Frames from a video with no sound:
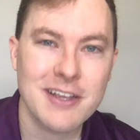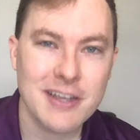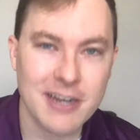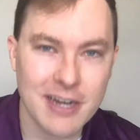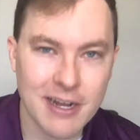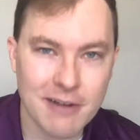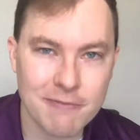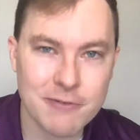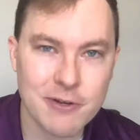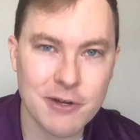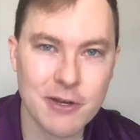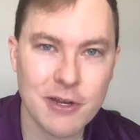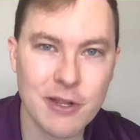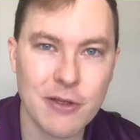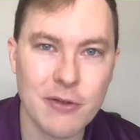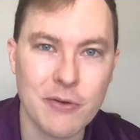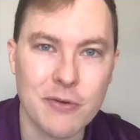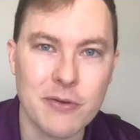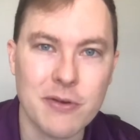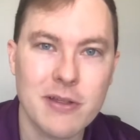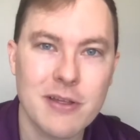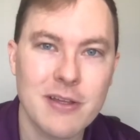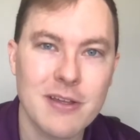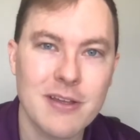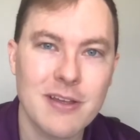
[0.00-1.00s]
Afternoon.
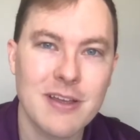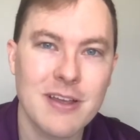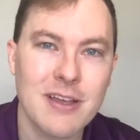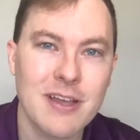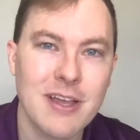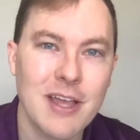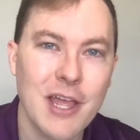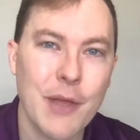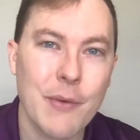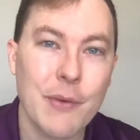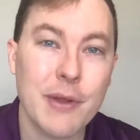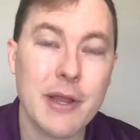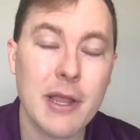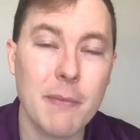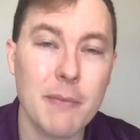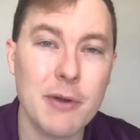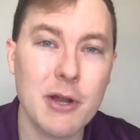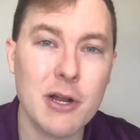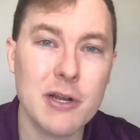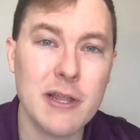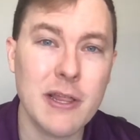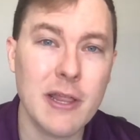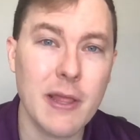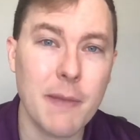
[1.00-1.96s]
We come in our daily